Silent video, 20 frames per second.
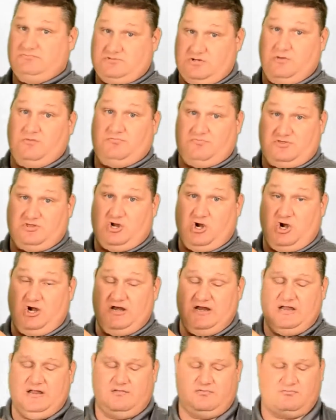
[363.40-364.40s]
so
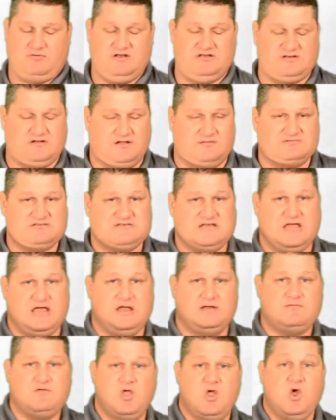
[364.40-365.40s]
30, 3 times
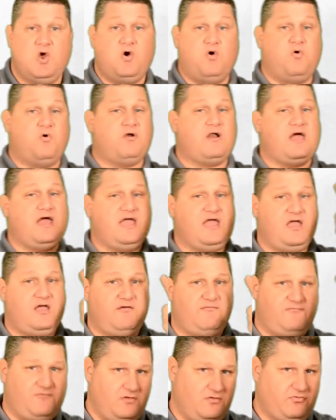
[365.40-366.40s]
10, or I
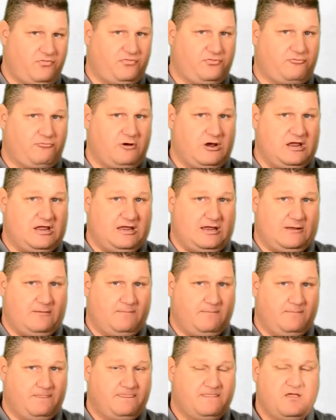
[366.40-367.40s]
have 3.
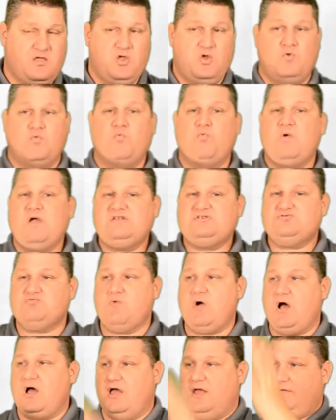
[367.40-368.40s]
Which
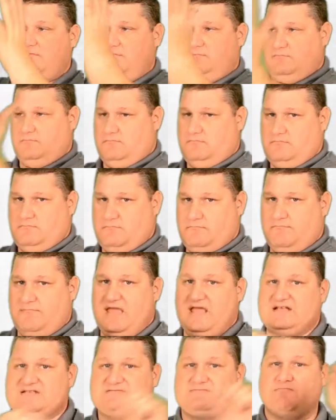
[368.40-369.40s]
one
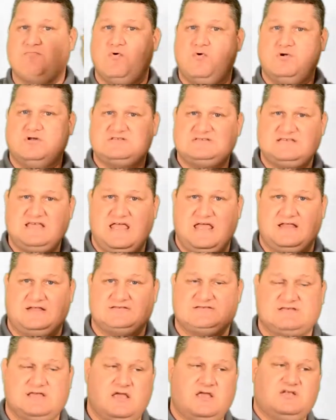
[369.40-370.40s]
makes more
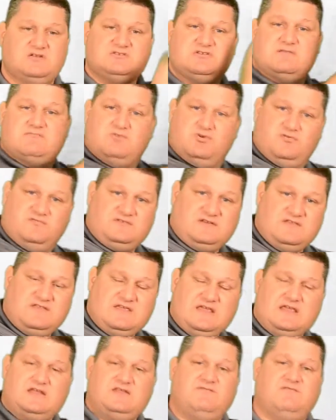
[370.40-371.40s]
sense to move to
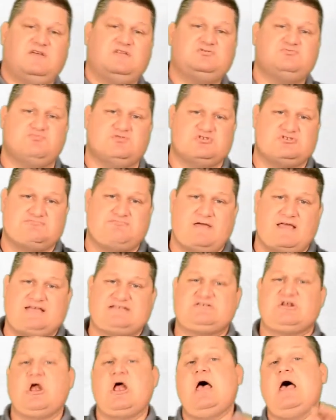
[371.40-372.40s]
the individual
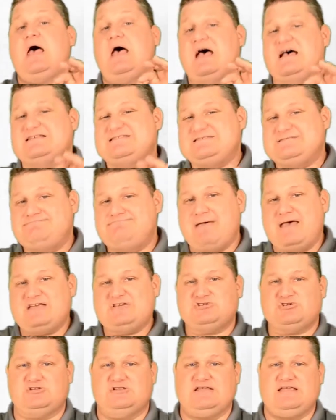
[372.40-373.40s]
space,
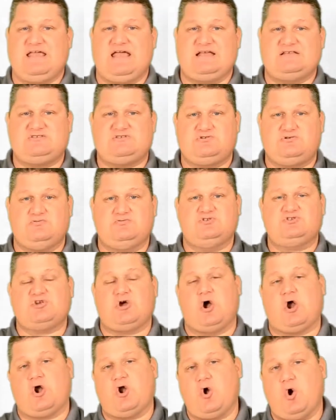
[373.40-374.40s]
especially as students
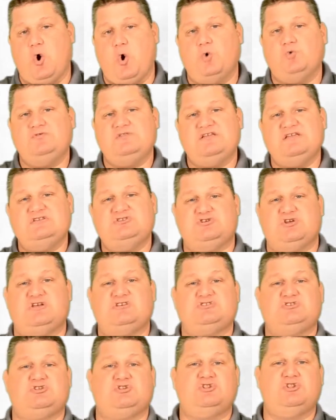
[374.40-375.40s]
are only
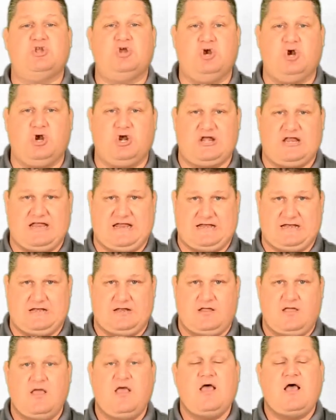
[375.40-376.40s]
just learning
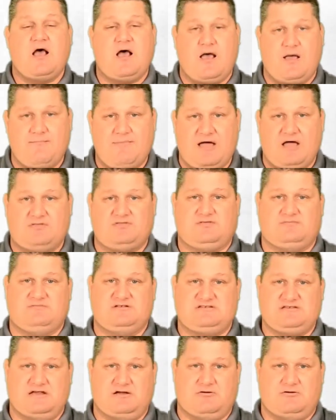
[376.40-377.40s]
about the
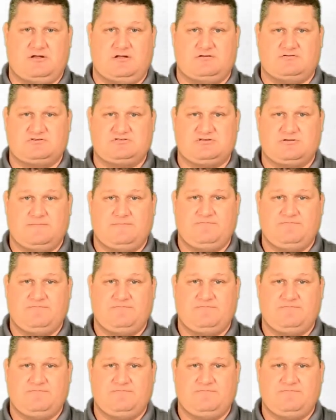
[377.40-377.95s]
materials?